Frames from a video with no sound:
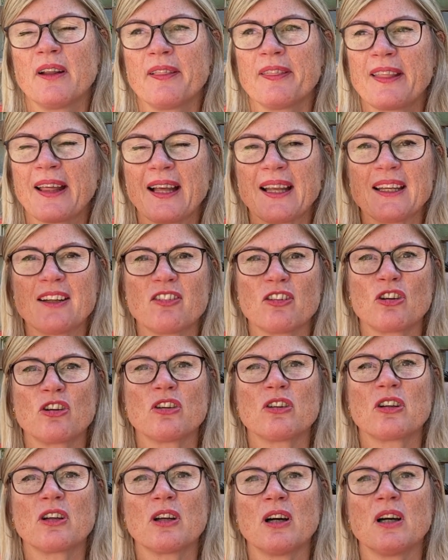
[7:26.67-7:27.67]
That is a
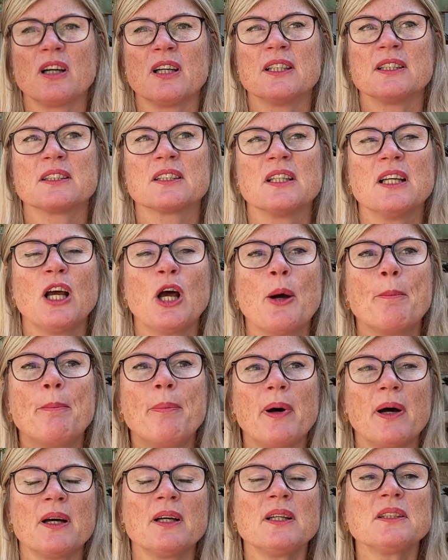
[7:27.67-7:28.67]
good guide.
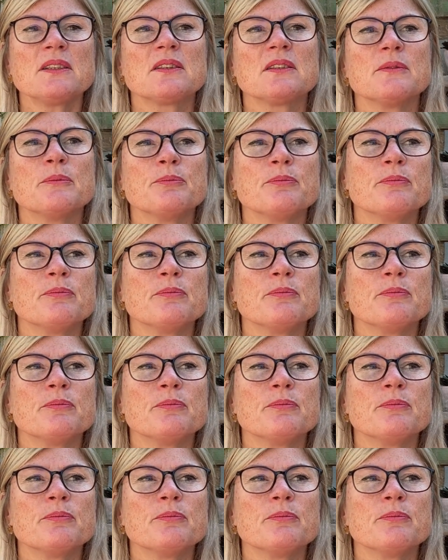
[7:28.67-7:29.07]
But